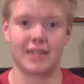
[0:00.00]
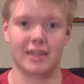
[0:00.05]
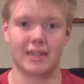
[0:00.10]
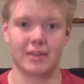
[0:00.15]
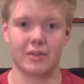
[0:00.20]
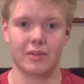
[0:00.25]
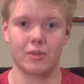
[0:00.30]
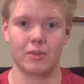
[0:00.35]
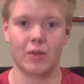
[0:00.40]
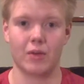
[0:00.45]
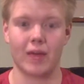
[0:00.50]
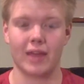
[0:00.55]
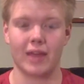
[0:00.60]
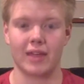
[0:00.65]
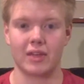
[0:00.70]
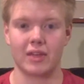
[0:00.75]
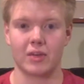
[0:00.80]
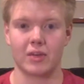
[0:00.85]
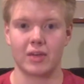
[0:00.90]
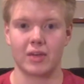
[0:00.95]
and why I
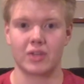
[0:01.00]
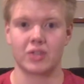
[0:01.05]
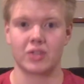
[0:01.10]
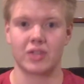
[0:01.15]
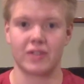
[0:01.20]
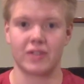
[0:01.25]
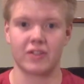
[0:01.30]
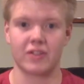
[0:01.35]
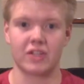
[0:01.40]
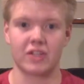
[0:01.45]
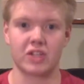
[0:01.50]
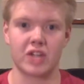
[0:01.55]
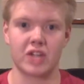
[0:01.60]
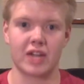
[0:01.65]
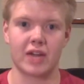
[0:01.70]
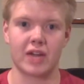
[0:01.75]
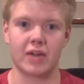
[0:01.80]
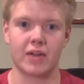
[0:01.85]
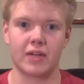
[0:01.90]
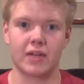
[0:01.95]
think you guys should definitely check
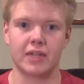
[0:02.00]
out